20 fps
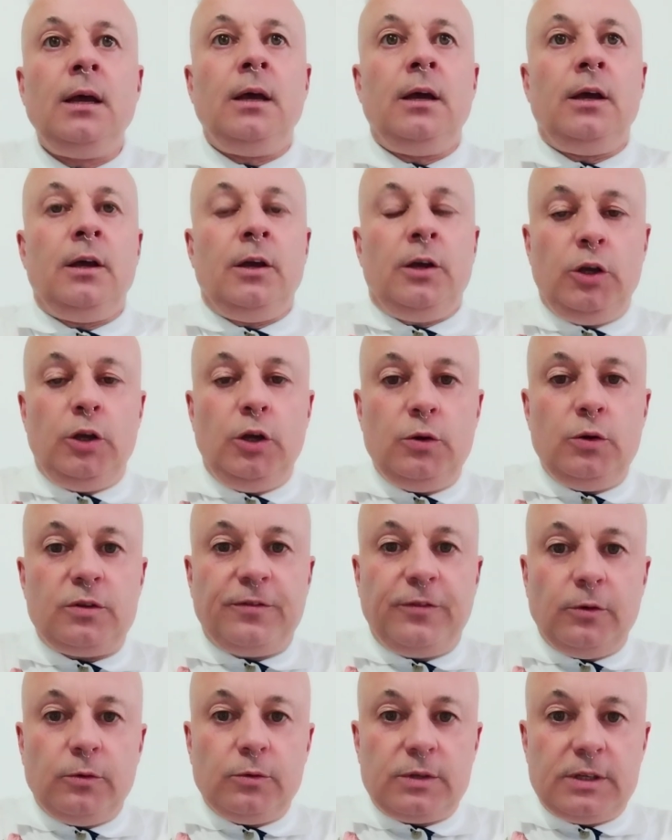
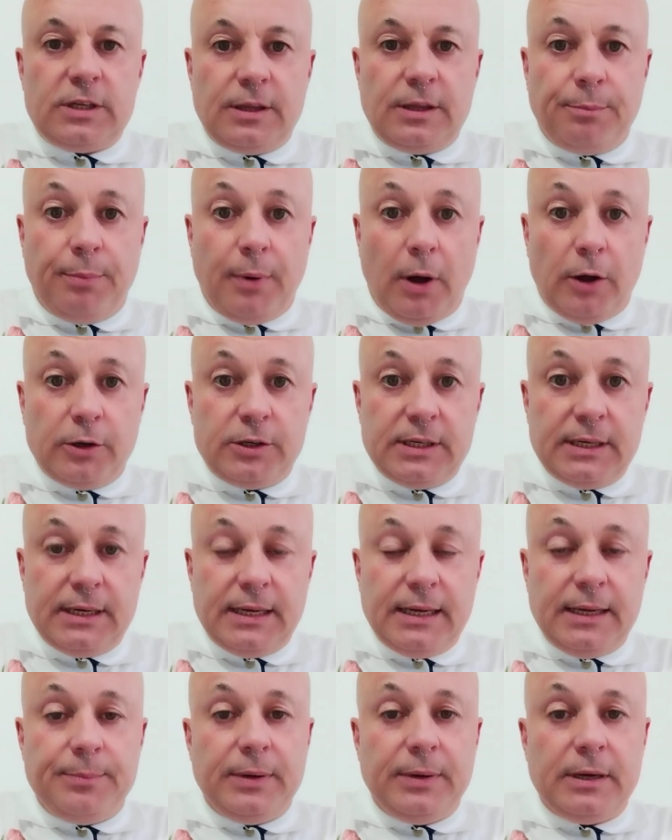useful to the
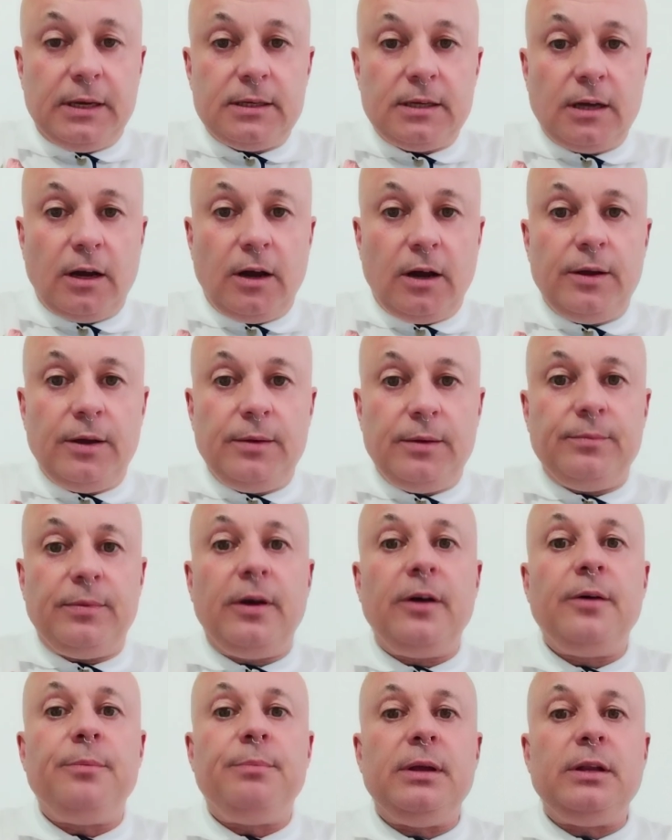body because I've
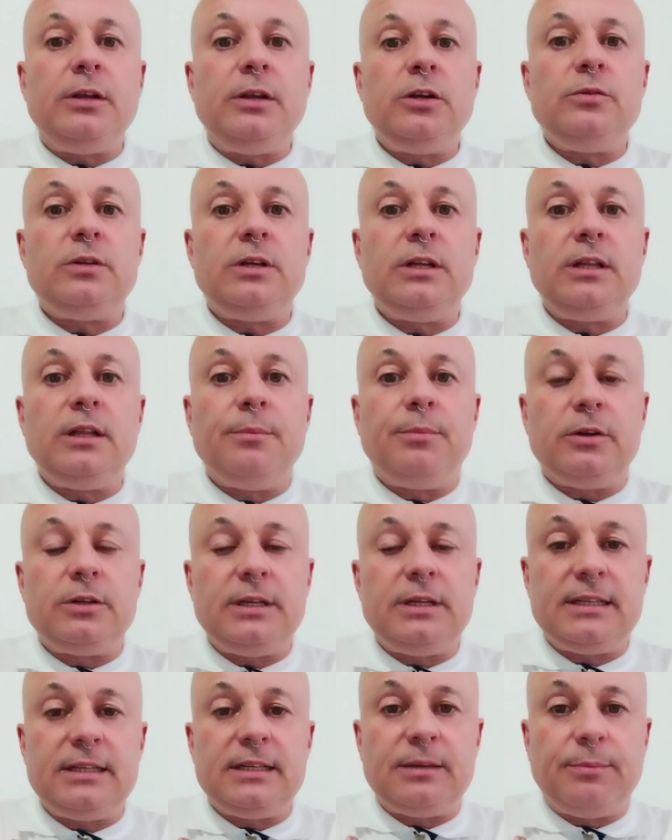been using the
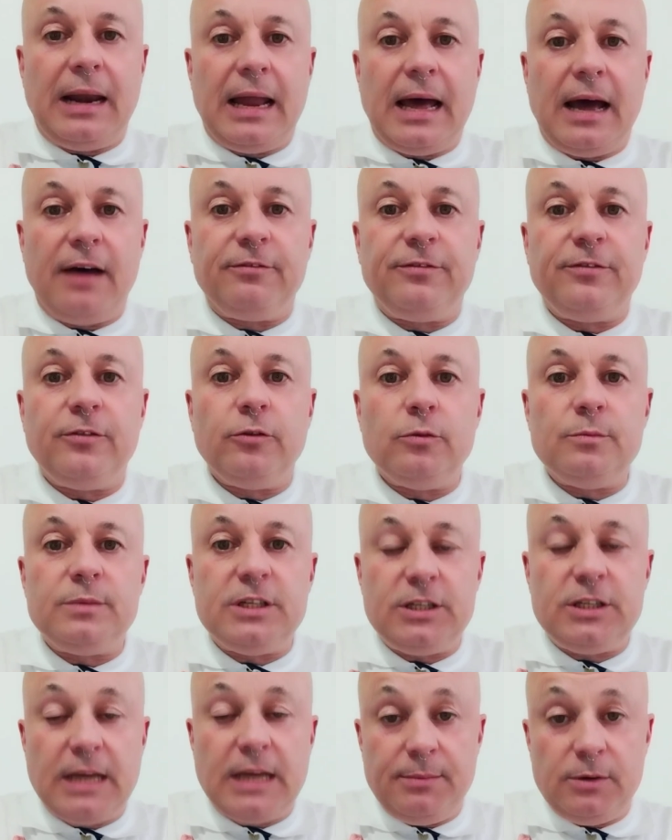body as a platform
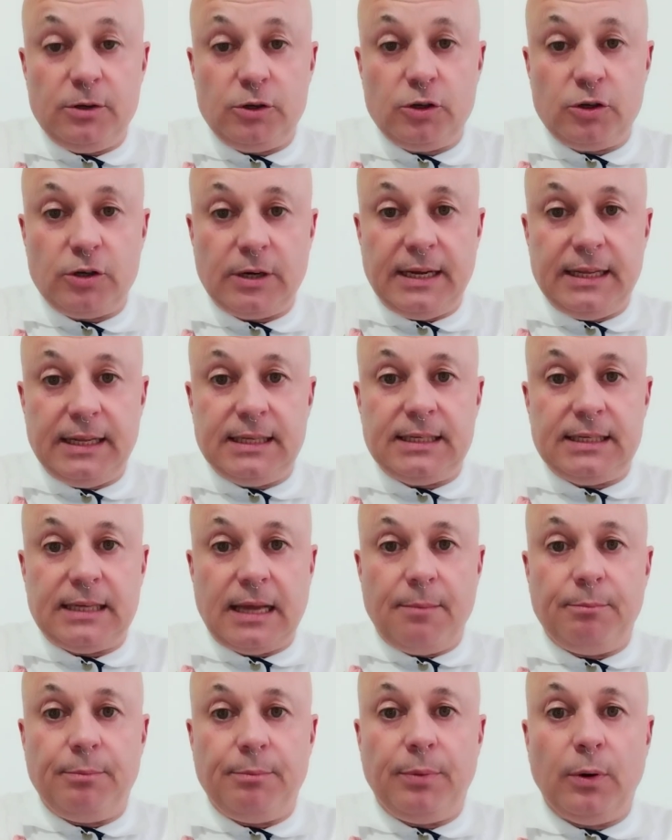to demonstrate the
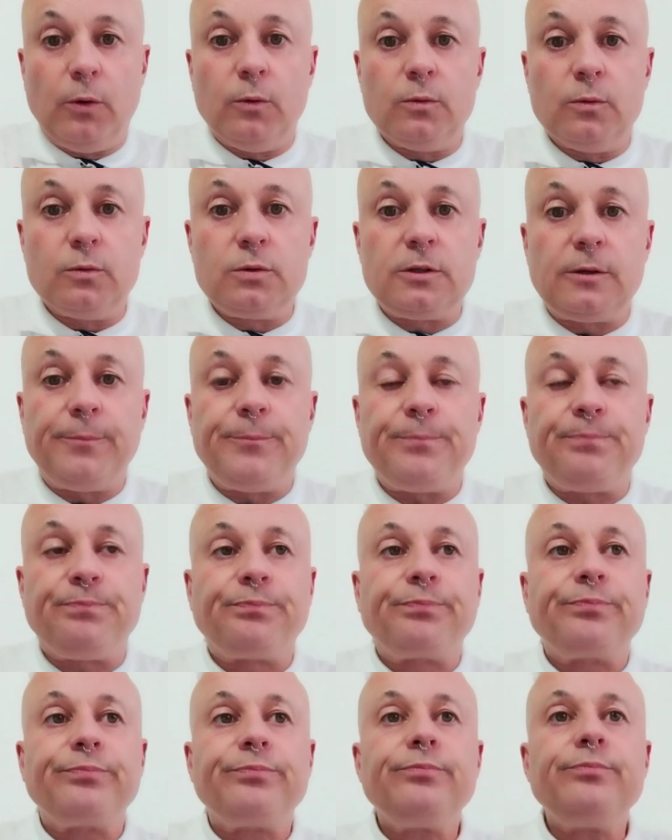samples.
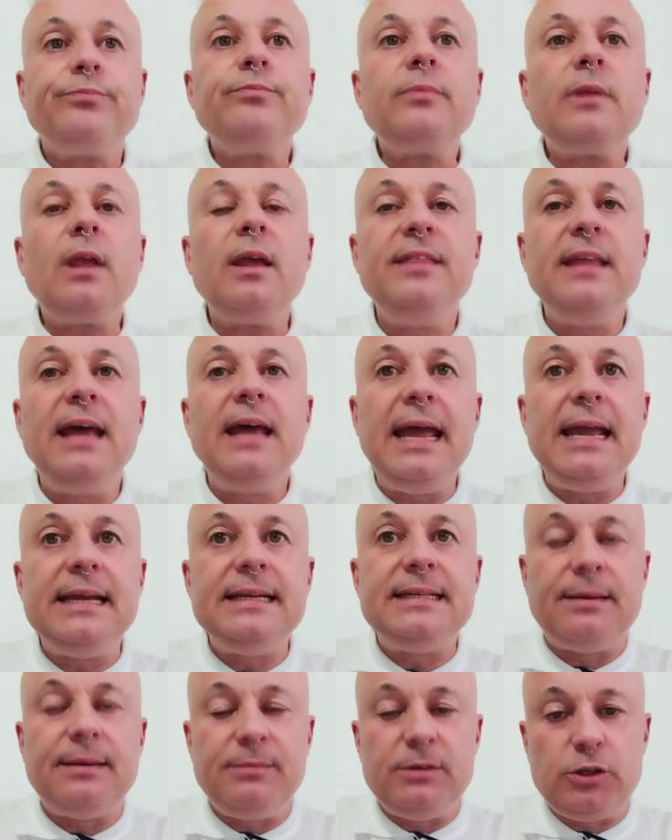They
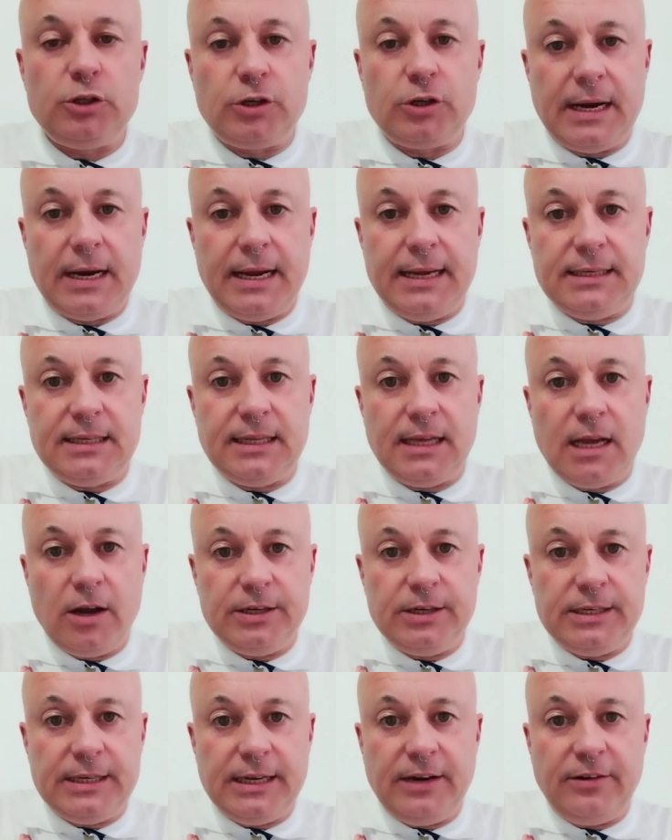demonstrate the
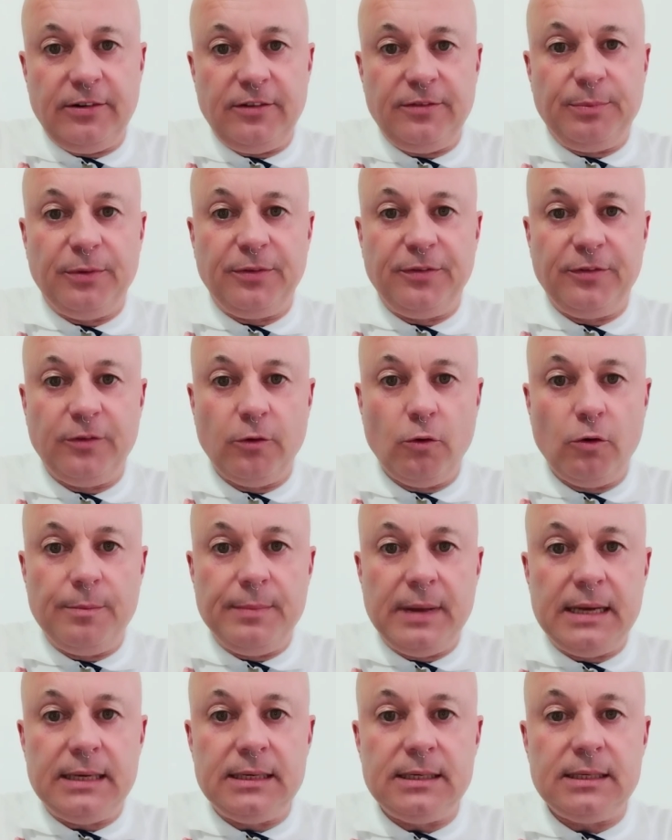idea of
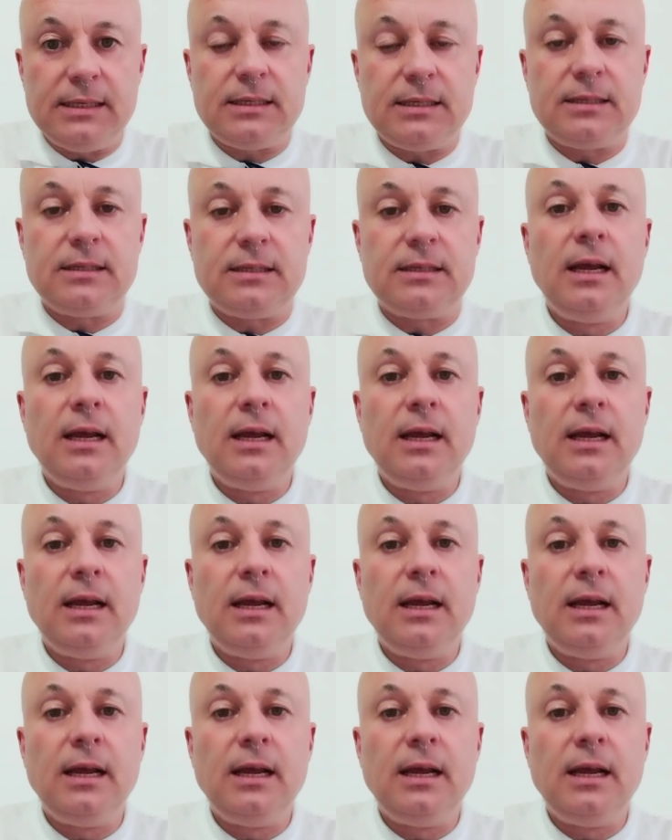performance,